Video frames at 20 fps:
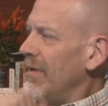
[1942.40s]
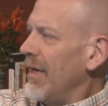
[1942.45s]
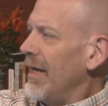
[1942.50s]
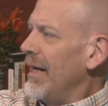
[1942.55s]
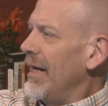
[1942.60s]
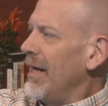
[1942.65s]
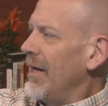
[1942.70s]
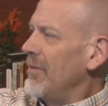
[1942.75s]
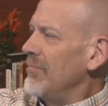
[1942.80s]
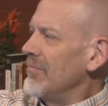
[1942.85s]

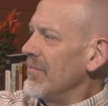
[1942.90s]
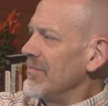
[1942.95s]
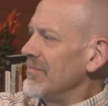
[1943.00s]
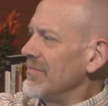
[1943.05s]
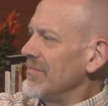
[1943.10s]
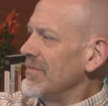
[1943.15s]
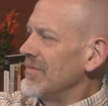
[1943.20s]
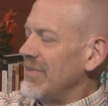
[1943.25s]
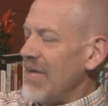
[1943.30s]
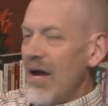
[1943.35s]
um,
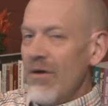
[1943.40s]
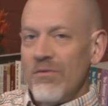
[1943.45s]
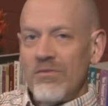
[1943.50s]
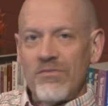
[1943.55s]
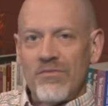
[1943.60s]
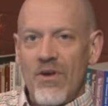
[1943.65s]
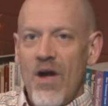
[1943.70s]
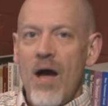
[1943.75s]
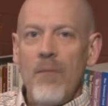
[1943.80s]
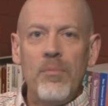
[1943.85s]
see, I
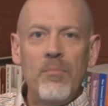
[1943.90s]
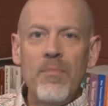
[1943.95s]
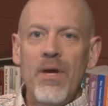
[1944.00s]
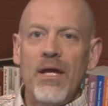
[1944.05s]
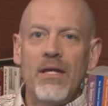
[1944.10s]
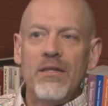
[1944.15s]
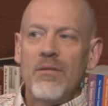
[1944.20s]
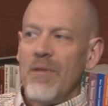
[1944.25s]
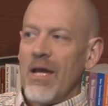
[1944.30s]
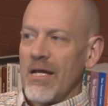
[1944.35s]
was
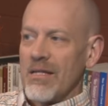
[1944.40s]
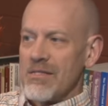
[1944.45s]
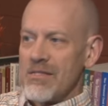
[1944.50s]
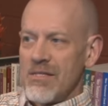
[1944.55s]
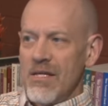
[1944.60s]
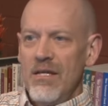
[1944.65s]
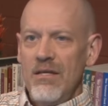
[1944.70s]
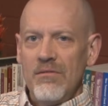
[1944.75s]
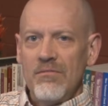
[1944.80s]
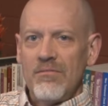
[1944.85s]
complimenting the man.
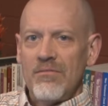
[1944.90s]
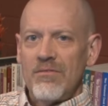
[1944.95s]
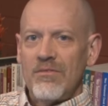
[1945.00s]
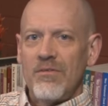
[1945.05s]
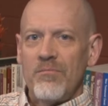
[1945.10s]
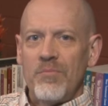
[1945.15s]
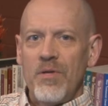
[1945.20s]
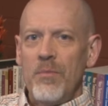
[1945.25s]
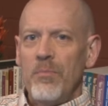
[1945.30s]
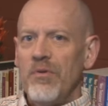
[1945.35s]
See,
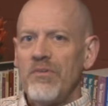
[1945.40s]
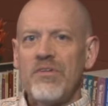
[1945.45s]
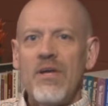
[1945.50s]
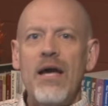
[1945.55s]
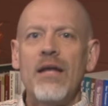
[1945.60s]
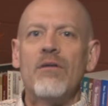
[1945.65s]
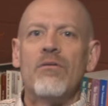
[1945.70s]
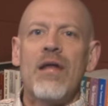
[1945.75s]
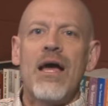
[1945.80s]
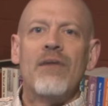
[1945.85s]
people say
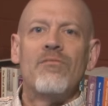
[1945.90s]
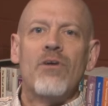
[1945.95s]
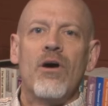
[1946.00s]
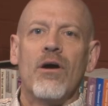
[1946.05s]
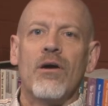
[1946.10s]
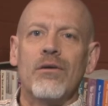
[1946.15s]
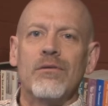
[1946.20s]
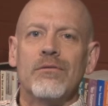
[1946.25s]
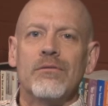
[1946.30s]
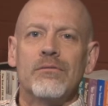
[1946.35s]
I don't have a
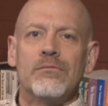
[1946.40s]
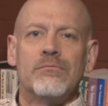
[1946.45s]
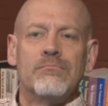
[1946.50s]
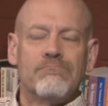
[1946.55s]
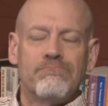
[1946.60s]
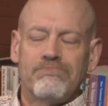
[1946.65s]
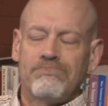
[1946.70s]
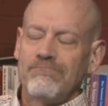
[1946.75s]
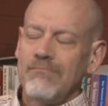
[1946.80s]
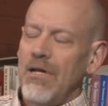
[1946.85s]
heart.
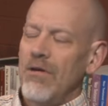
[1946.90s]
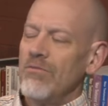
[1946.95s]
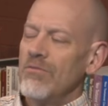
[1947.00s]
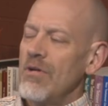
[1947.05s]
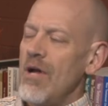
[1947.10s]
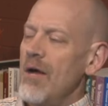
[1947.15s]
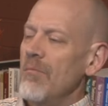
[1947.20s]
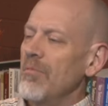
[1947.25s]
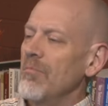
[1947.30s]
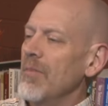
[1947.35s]
I was
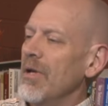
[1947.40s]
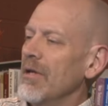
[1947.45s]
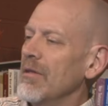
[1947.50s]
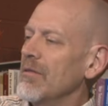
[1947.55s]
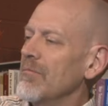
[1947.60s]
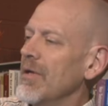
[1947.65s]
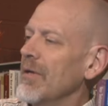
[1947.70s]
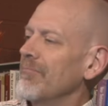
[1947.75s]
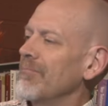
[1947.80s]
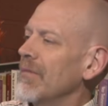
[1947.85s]
complimenting
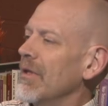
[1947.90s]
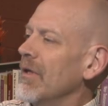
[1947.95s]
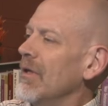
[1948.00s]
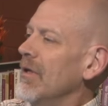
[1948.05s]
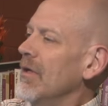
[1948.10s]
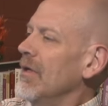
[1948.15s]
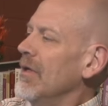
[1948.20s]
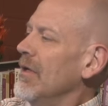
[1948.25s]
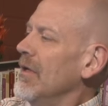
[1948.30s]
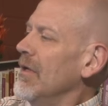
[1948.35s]
the man.
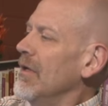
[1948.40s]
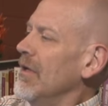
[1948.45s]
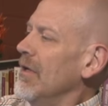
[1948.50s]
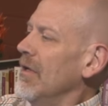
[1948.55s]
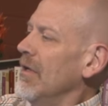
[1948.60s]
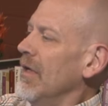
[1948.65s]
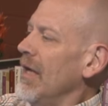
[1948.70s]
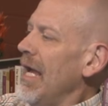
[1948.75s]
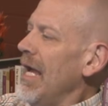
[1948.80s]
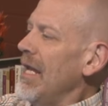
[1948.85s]

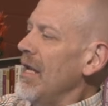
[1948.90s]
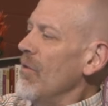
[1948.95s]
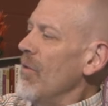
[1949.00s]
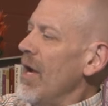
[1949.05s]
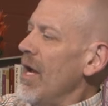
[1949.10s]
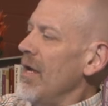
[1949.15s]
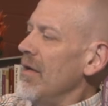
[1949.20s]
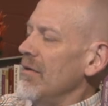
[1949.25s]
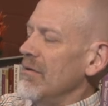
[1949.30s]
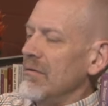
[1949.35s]

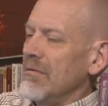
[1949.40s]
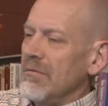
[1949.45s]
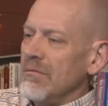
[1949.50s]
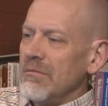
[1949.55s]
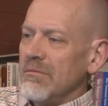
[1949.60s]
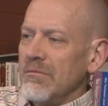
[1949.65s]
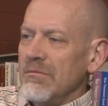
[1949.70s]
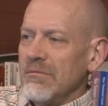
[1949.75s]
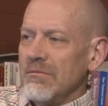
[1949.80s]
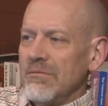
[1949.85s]
Anyway,
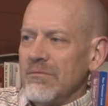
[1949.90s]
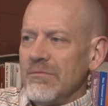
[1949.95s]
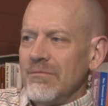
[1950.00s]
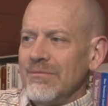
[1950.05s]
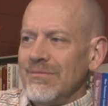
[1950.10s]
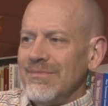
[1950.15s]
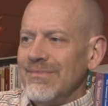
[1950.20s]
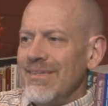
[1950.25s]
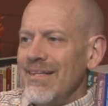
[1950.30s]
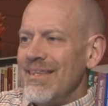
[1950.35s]

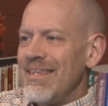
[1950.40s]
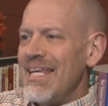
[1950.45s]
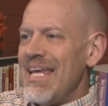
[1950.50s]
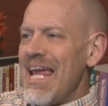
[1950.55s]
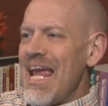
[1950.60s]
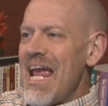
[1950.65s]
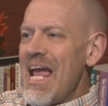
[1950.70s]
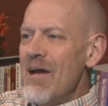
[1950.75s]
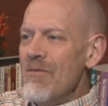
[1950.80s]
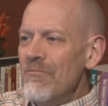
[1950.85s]

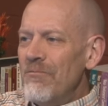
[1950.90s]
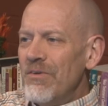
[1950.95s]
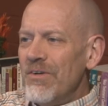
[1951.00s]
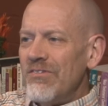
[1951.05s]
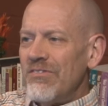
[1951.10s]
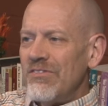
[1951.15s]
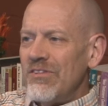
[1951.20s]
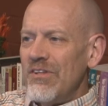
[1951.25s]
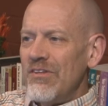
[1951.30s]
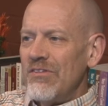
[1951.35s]
the
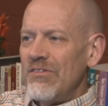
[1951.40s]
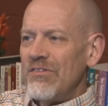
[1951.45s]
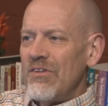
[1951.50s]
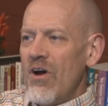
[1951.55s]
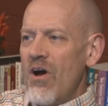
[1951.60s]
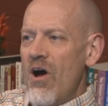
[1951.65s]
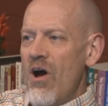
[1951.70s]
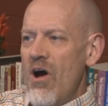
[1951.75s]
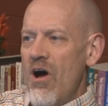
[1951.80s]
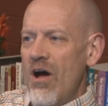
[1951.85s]
emphasis
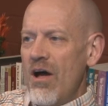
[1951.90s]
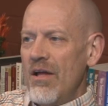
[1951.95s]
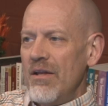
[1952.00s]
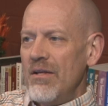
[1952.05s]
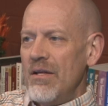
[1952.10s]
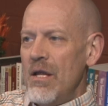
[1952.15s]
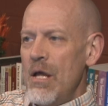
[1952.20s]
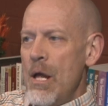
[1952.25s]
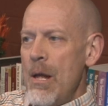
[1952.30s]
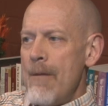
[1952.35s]

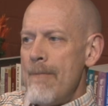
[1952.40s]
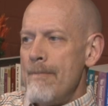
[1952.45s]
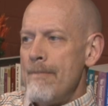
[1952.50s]
on